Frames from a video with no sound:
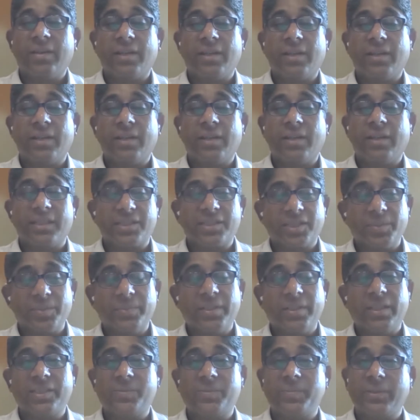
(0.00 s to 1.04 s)

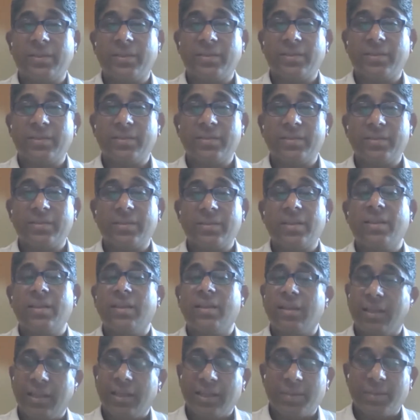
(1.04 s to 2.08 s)
customer experience
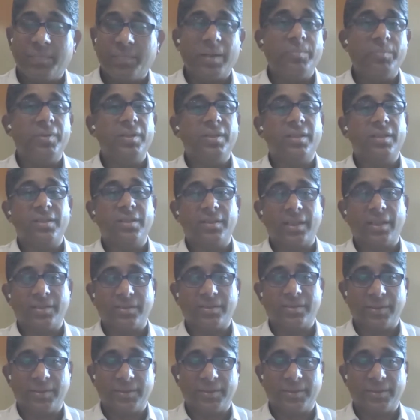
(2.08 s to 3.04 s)
in the payment industry.